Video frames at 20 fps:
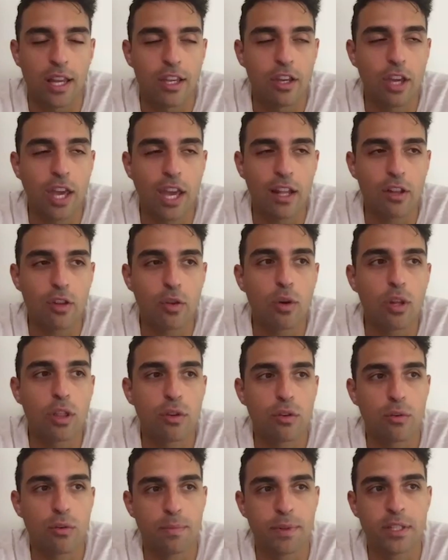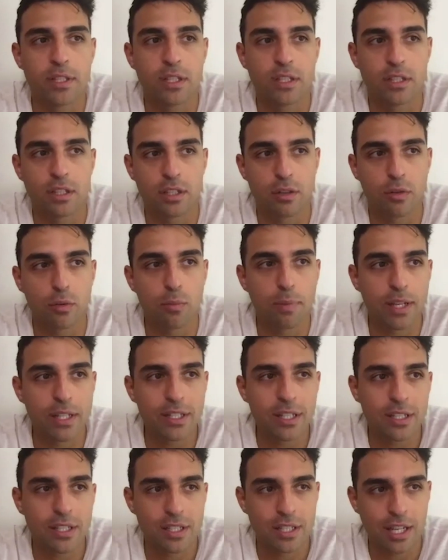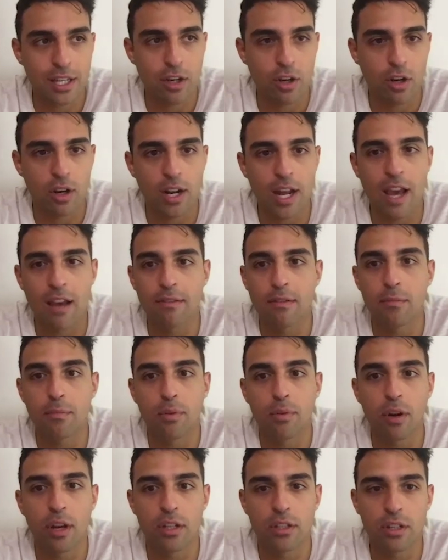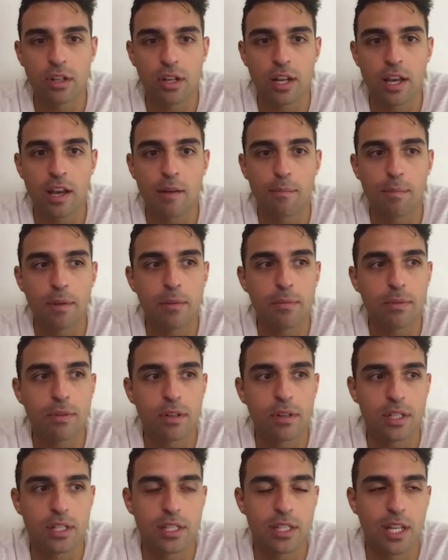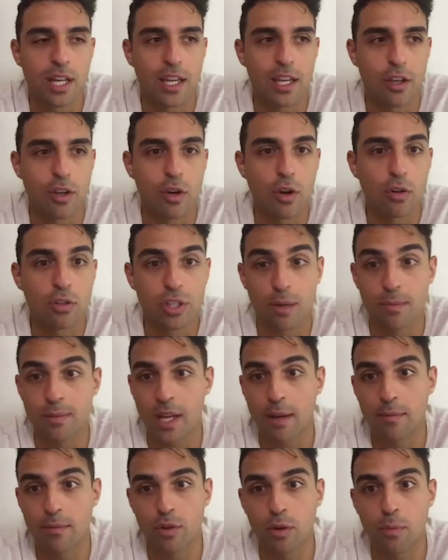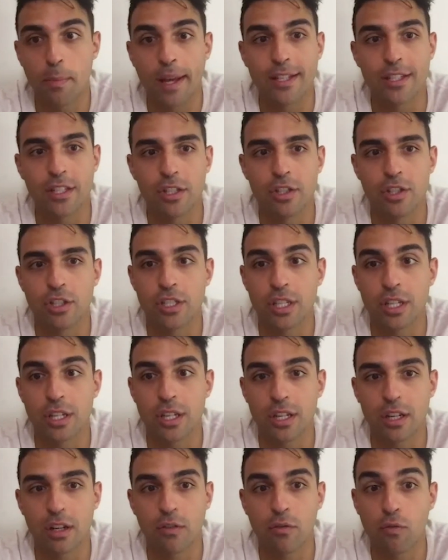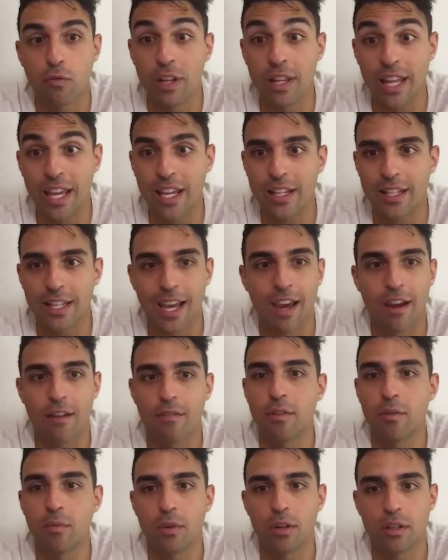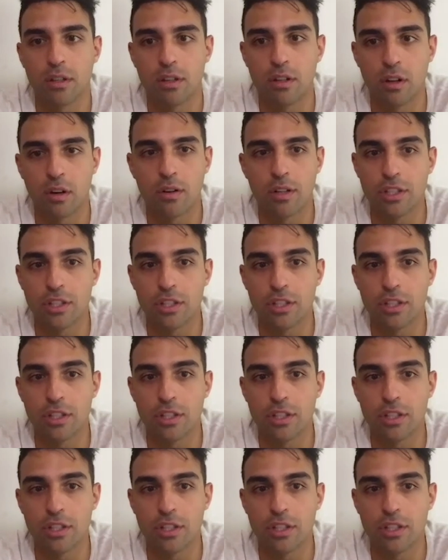you can't do it through a business, because through business, it's like you're going to have employees, you're going to have people, and it's like, you know, sometimes your message isn't going to relate to everyone, you know?